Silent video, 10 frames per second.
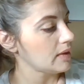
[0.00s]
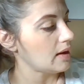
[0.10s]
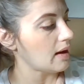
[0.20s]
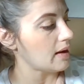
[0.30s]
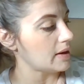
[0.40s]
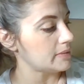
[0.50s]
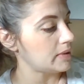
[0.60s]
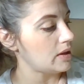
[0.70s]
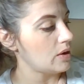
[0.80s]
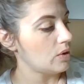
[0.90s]

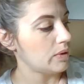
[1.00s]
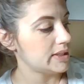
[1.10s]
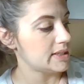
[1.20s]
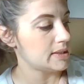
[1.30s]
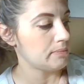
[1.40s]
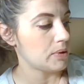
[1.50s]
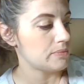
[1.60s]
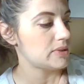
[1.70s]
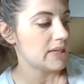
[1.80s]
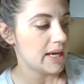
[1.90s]
What does the poem
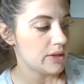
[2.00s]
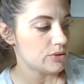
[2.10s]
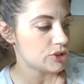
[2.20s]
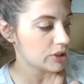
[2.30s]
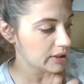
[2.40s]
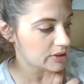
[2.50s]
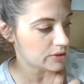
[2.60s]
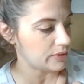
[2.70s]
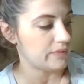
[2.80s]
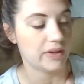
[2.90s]
say you shouldn't
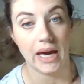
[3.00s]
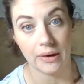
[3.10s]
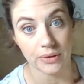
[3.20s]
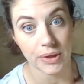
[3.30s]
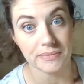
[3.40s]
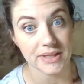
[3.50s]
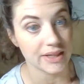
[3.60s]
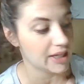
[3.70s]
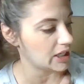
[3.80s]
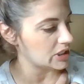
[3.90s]
do if a cow comes in
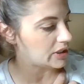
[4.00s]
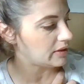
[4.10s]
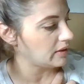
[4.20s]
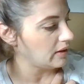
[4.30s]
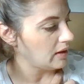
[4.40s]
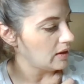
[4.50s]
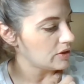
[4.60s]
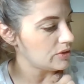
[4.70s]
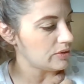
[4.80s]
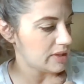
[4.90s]
the kitchen?
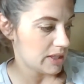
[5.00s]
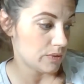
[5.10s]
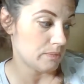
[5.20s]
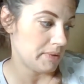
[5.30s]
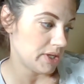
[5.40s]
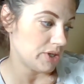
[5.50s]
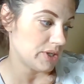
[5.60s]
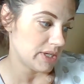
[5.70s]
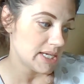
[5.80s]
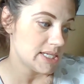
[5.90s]
Do you think it would be a
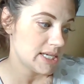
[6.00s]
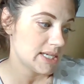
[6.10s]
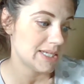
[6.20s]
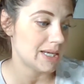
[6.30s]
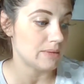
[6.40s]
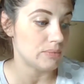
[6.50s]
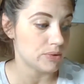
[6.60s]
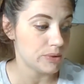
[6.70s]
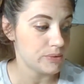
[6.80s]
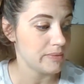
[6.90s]
good idea to get a
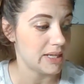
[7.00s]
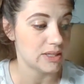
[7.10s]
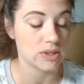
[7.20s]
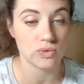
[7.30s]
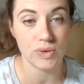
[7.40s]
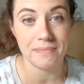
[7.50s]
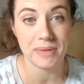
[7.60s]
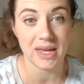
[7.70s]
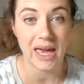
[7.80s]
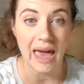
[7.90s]
broom and sweep
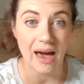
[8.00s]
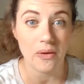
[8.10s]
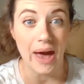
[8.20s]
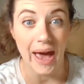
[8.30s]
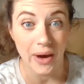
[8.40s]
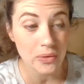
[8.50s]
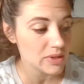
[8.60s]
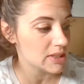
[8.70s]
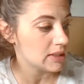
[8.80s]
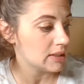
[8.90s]
the cow out?